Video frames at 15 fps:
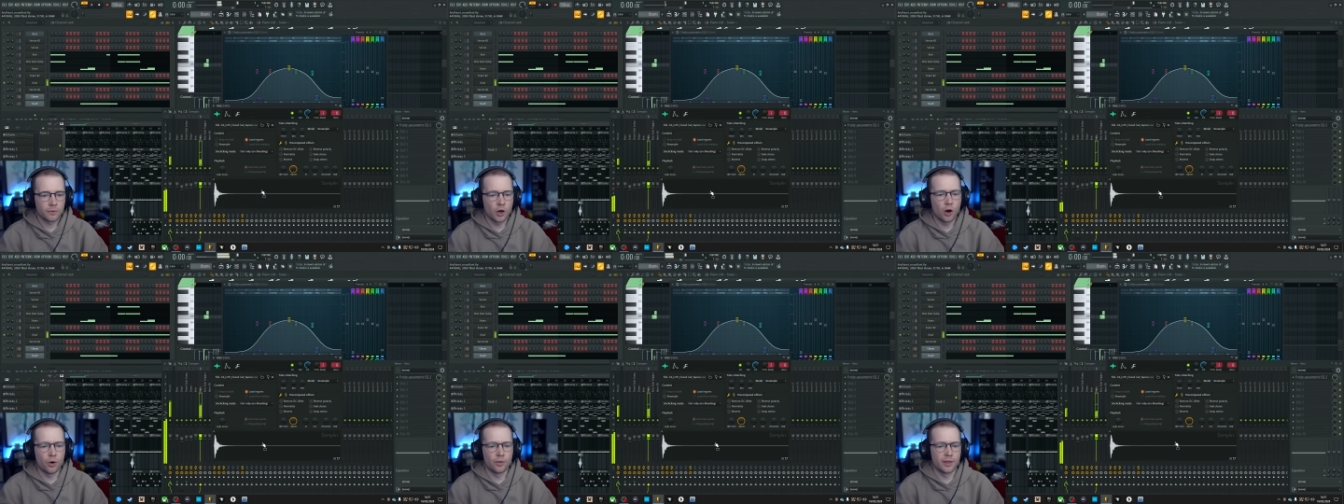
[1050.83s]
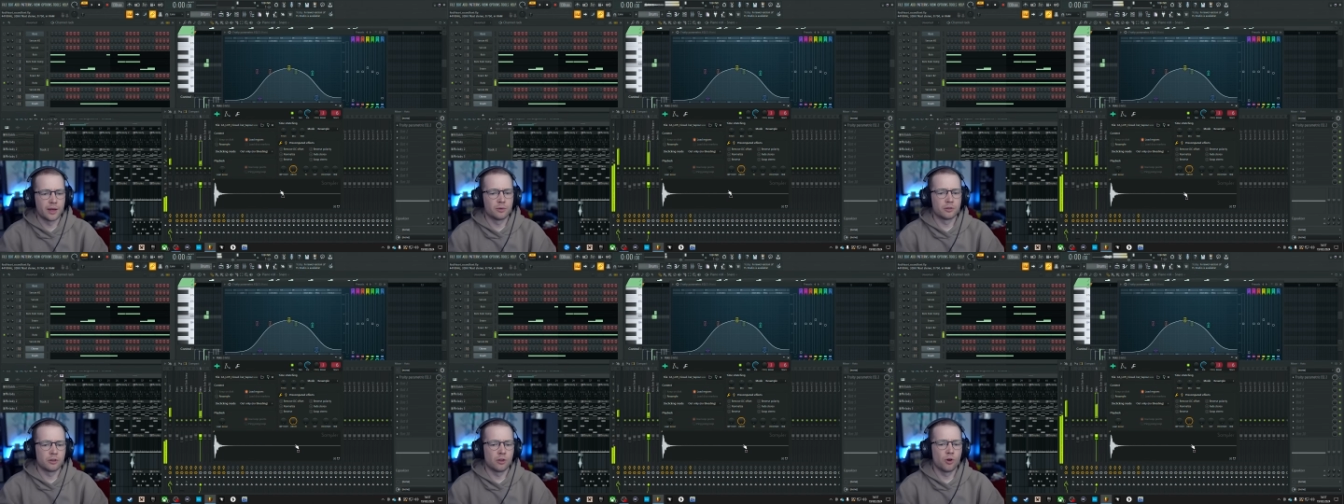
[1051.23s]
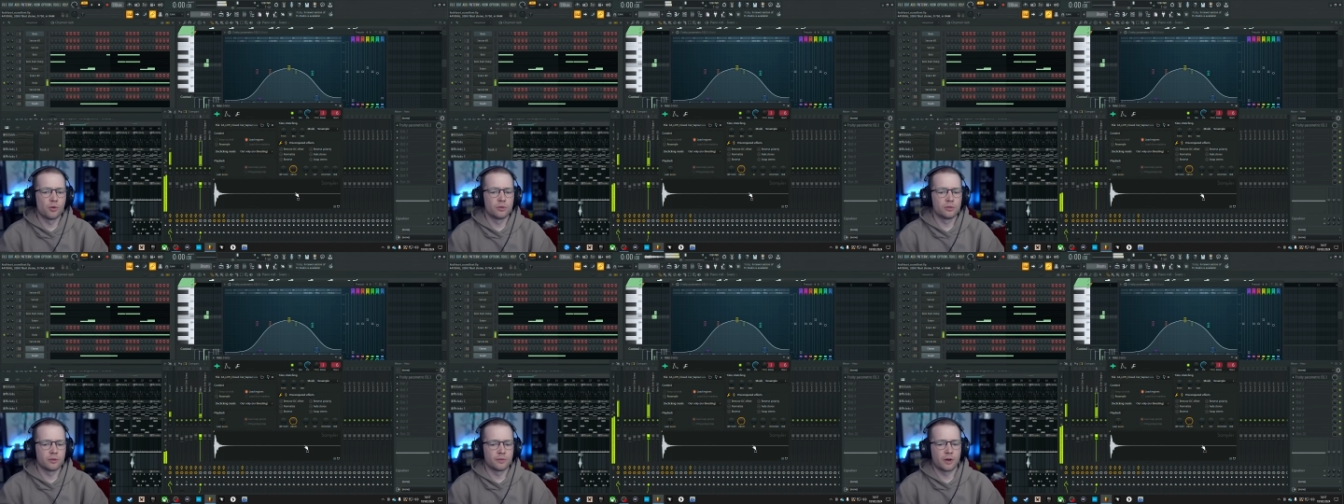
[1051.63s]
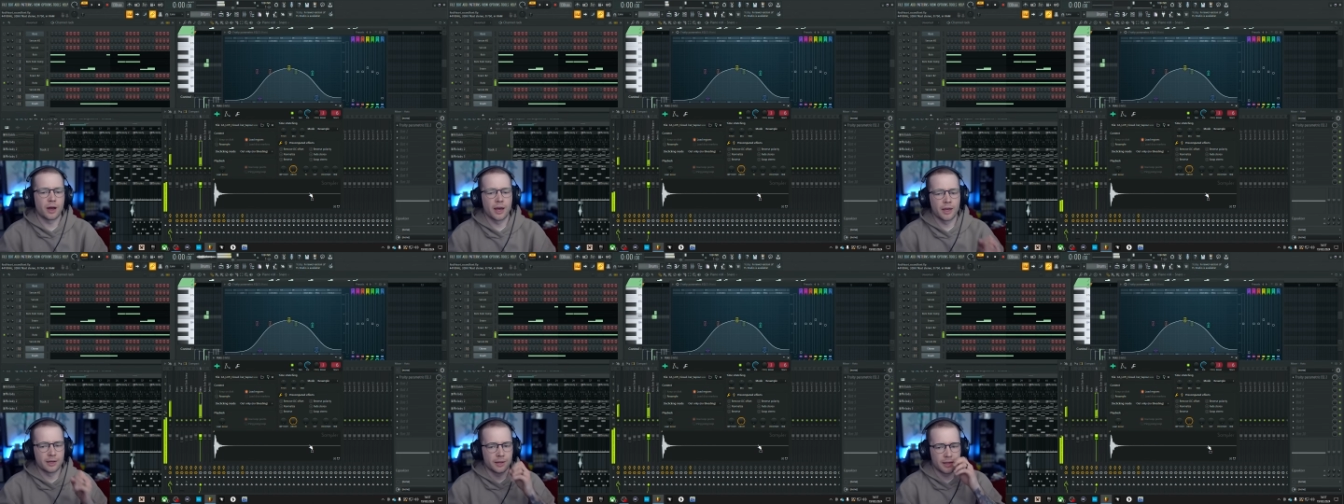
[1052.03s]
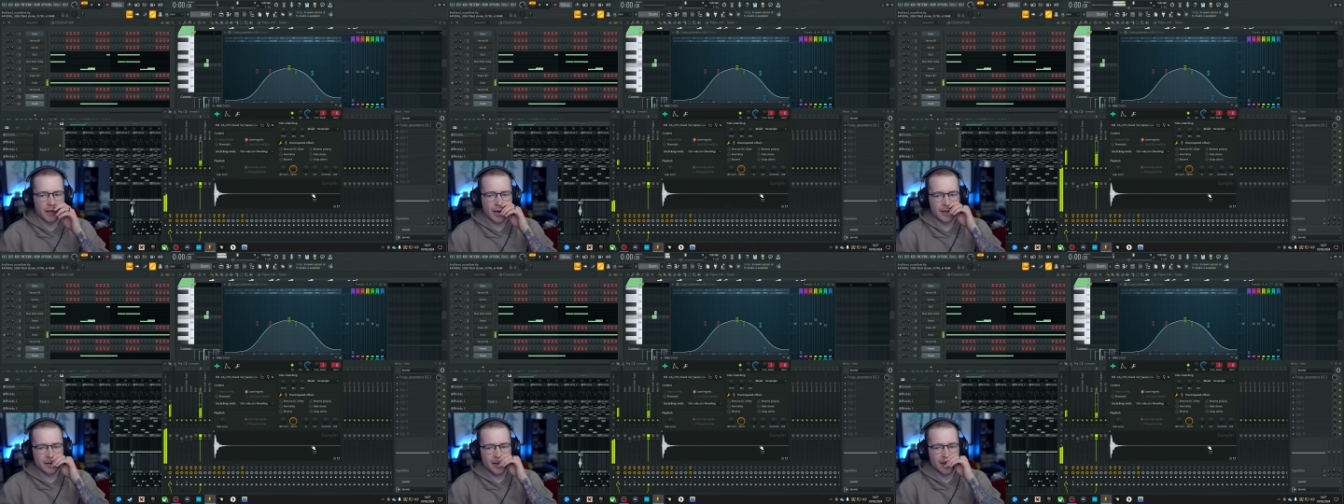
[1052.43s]
Oh, there was loads of high end in
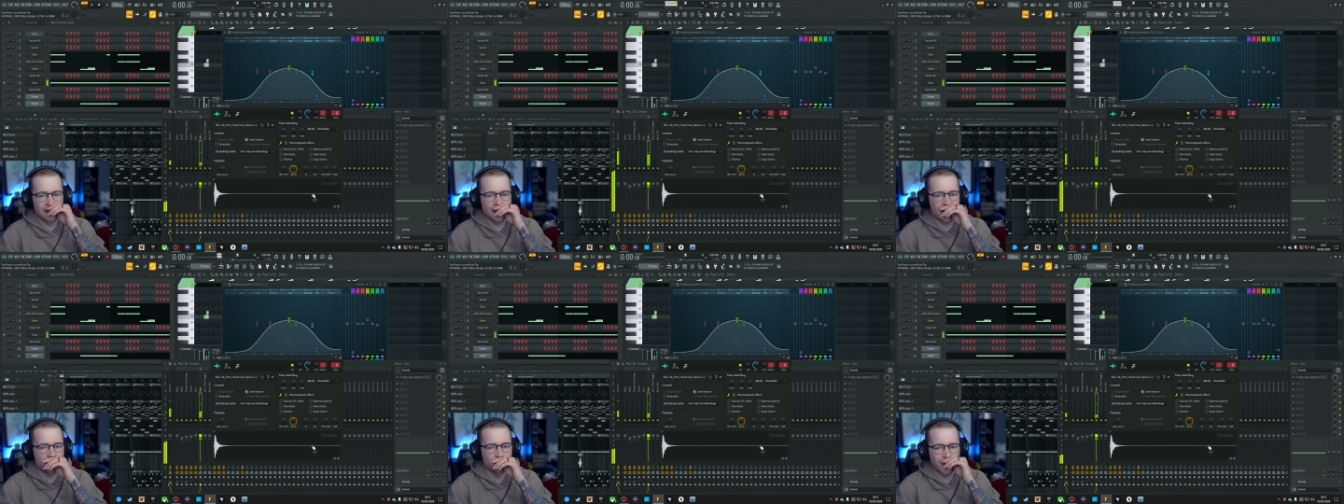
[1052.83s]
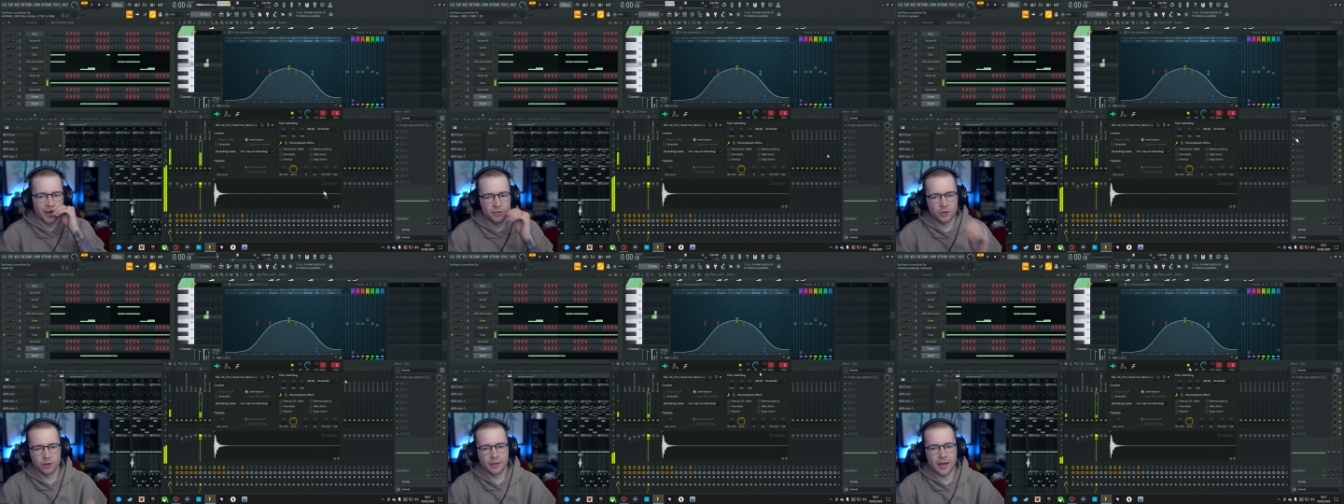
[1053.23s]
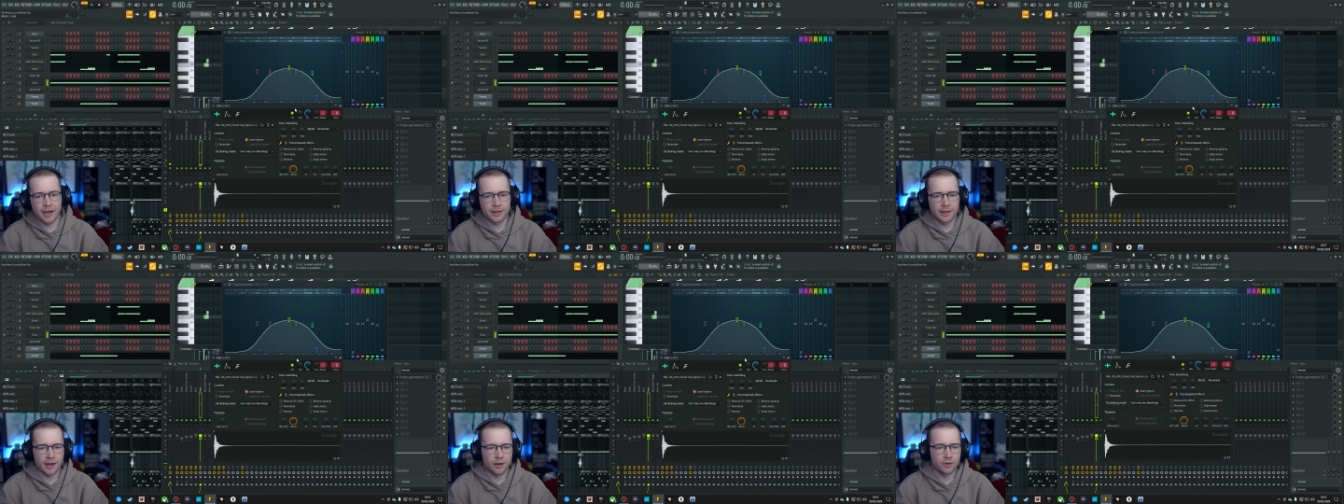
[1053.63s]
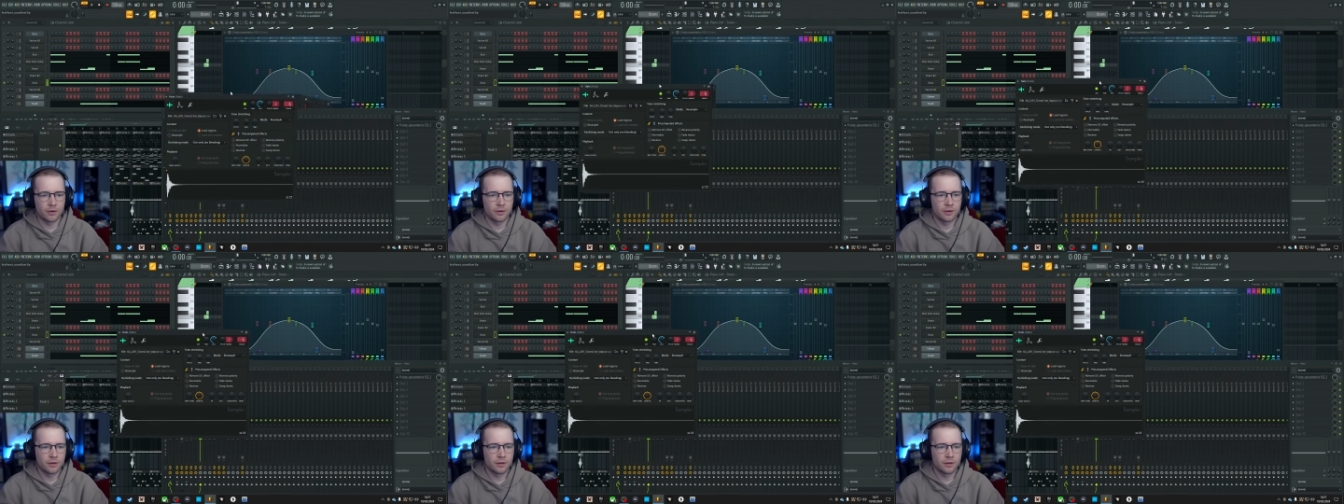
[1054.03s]
that. Yeah, that's why I took that down.